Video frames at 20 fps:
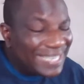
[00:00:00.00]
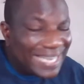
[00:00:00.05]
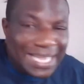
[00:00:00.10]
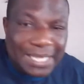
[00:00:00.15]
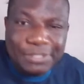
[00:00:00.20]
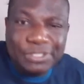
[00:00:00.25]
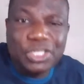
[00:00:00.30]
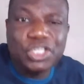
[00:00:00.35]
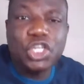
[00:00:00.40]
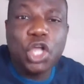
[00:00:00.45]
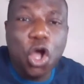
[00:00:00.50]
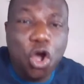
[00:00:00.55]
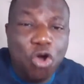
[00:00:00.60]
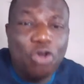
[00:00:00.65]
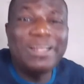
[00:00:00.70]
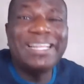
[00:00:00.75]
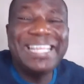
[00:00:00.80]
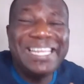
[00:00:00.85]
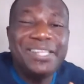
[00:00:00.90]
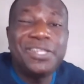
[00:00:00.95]
tells us
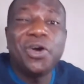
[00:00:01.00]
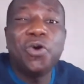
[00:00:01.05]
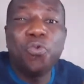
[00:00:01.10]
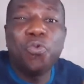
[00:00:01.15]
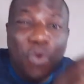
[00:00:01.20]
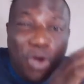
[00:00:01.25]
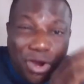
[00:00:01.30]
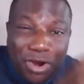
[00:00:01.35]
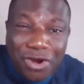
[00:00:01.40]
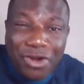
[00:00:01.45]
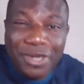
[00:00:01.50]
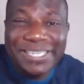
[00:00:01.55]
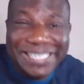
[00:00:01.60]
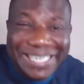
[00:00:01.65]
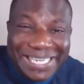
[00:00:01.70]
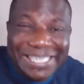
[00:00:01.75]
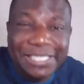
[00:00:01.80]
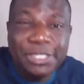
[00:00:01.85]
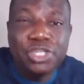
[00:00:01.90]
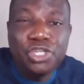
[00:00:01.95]
only the Word
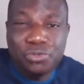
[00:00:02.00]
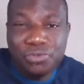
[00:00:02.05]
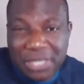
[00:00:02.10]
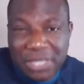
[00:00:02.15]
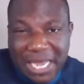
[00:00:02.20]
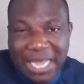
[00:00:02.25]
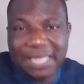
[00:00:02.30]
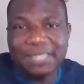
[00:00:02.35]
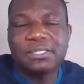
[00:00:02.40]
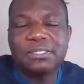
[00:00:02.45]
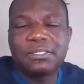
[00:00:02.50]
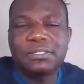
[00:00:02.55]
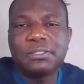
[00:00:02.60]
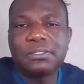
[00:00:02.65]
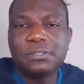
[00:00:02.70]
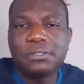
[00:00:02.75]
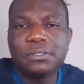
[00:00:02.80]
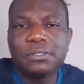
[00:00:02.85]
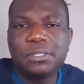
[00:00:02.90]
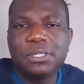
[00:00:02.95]
can do that,
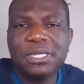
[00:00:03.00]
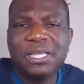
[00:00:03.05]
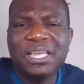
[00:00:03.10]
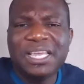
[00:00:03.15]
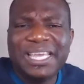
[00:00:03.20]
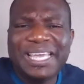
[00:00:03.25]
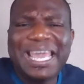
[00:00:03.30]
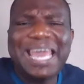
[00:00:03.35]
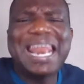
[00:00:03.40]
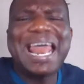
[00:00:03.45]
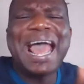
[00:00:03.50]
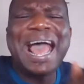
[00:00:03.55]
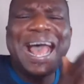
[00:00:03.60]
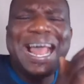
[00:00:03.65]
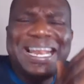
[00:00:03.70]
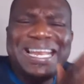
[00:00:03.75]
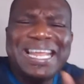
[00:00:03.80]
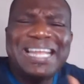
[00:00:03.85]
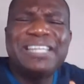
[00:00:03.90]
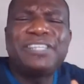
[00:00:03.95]
can
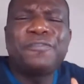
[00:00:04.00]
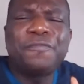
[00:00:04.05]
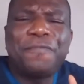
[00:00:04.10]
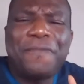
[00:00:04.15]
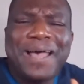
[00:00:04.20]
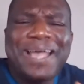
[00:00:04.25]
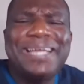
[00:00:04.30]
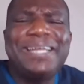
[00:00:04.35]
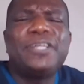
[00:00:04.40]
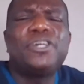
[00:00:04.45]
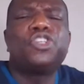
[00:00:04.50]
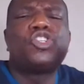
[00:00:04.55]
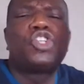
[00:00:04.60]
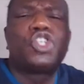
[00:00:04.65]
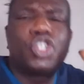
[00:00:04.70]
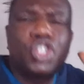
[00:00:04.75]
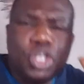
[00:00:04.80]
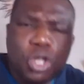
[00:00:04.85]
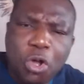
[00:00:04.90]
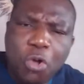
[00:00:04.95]
identify the
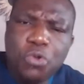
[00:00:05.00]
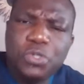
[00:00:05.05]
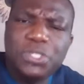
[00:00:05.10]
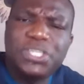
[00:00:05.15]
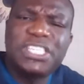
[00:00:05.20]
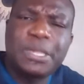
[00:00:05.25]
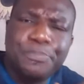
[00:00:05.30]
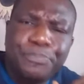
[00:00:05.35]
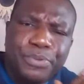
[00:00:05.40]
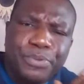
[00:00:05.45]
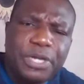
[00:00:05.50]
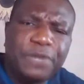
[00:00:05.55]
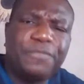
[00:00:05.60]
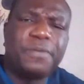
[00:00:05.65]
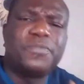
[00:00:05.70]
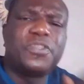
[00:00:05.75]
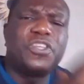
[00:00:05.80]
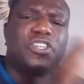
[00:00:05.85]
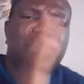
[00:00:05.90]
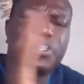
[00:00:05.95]
soul separate
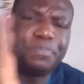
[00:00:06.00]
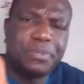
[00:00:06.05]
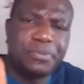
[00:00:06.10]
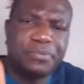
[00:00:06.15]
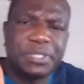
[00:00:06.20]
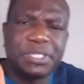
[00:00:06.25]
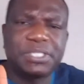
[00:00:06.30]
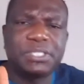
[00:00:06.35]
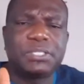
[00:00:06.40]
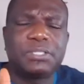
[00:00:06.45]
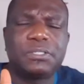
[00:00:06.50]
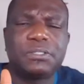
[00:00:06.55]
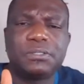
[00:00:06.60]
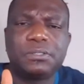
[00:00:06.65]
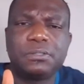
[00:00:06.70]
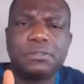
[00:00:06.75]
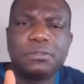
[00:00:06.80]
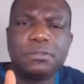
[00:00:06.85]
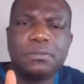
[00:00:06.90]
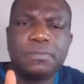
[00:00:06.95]
from the spirit.
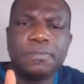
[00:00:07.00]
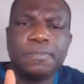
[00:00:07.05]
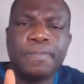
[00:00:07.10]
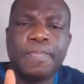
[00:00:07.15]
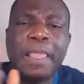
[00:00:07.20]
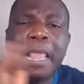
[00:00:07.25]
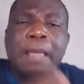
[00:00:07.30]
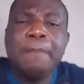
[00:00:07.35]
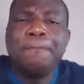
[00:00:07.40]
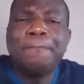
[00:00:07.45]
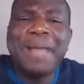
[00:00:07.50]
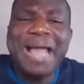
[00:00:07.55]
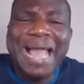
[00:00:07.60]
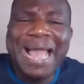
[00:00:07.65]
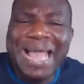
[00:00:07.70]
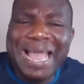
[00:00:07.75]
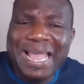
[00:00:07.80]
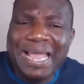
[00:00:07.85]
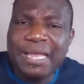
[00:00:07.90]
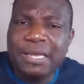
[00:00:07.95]

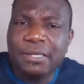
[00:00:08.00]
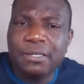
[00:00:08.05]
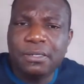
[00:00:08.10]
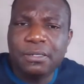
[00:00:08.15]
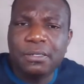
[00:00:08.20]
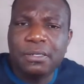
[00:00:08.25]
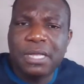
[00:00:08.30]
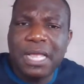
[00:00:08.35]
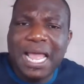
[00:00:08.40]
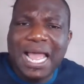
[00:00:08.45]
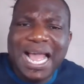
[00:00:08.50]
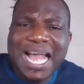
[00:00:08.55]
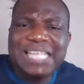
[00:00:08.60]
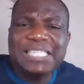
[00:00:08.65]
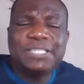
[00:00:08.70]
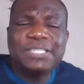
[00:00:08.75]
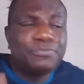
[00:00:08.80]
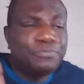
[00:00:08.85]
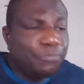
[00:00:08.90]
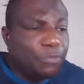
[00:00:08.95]
Man
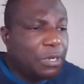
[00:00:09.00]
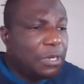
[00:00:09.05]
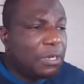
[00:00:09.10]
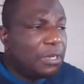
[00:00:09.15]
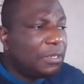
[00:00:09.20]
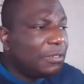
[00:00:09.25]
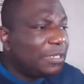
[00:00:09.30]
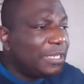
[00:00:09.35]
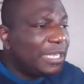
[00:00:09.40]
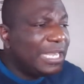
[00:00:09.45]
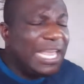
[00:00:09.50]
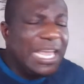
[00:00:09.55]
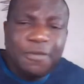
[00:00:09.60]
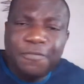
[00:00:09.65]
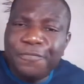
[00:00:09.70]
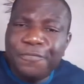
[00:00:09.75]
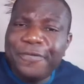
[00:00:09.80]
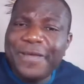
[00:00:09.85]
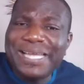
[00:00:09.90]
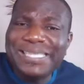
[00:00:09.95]
has
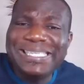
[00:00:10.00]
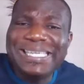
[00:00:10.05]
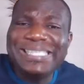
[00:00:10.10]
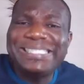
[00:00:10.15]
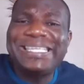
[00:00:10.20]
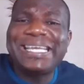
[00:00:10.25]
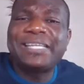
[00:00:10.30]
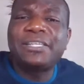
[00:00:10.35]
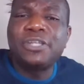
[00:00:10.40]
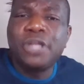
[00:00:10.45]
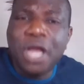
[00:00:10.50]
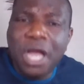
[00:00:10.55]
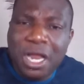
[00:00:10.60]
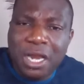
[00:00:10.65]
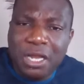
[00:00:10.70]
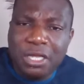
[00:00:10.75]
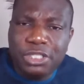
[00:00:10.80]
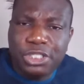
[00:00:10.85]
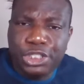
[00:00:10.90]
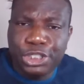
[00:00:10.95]
invented
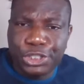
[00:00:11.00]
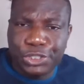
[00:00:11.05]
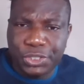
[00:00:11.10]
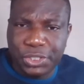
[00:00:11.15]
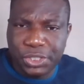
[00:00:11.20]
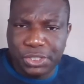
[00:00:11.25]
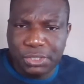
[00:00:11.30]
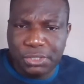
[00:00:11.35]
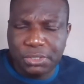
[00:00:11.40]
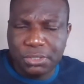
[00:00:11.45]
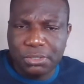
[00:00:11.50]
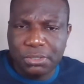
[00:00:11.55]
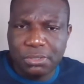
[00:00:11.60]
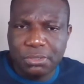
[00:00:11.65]
technologies